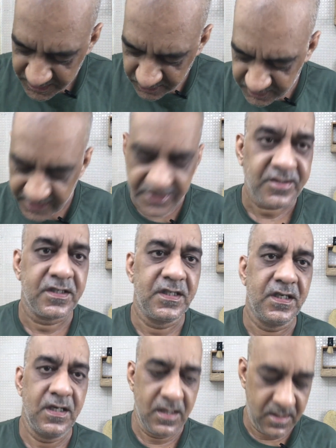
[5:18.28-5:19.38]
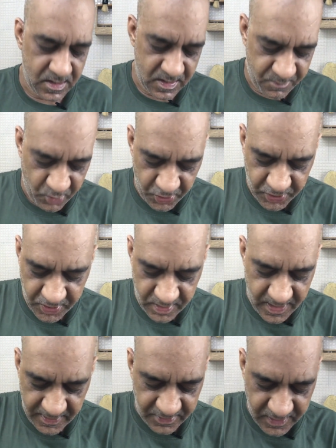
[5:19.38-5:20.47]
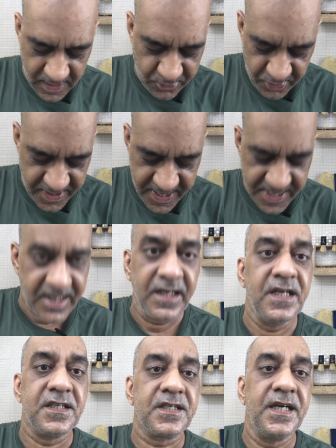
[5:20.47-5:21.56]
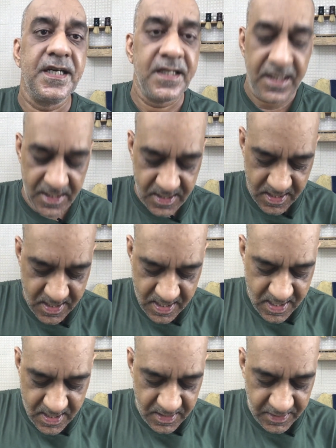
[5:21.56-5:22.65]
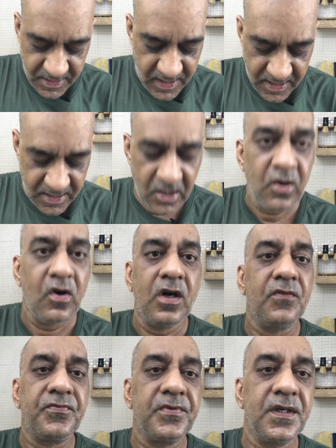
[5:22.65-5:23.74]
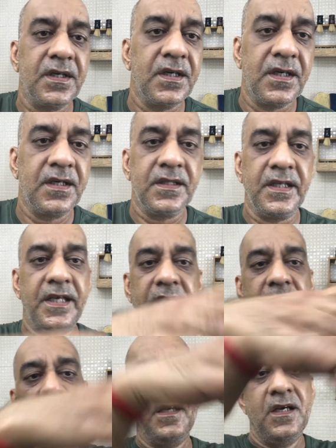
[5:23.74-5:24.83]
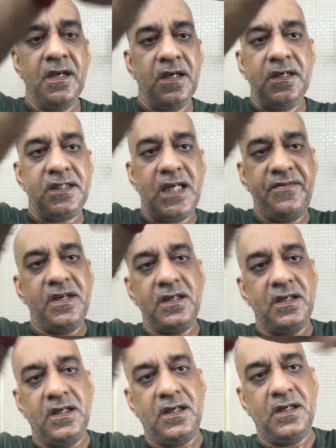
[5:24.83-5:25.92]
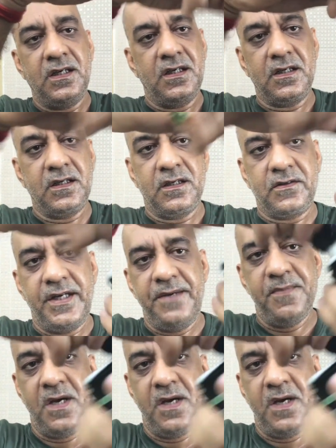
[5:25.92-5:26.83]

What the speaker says: out the extra moisture and start rotating inside the jar of the shaving cream,